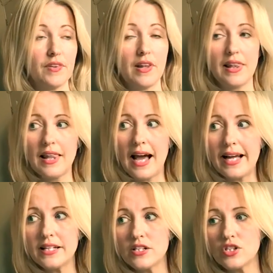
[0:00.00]

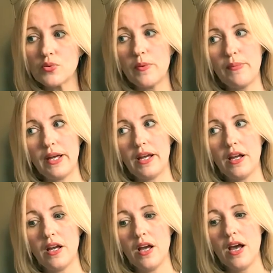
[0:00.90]
light
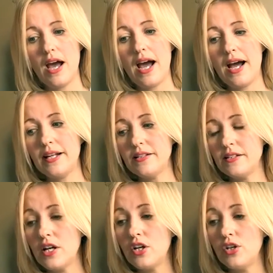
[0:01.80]
swimming,
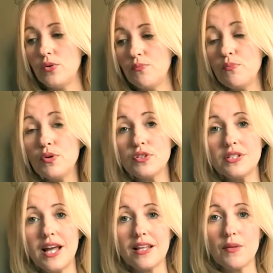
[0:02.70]
and you must
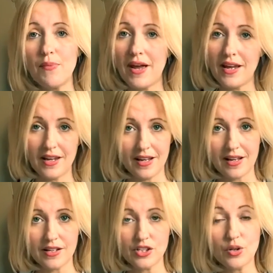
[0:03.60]
take the
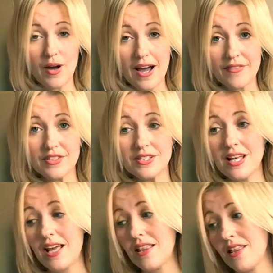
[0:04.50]
painkillers. You have to
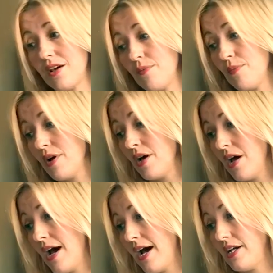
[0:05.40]
take them,
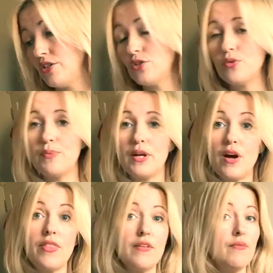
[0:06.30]
and you'll be
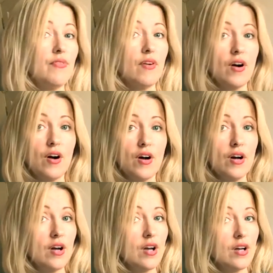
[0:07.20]
on them for
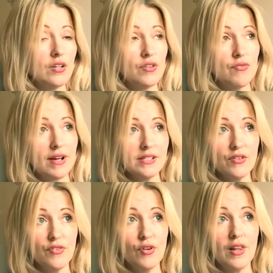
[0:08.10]
the rest
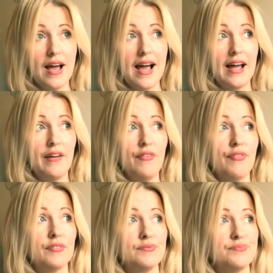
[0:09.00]
of your
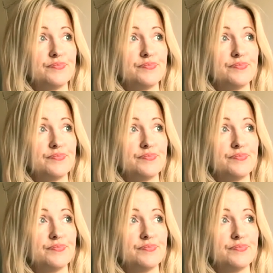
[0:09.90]
life,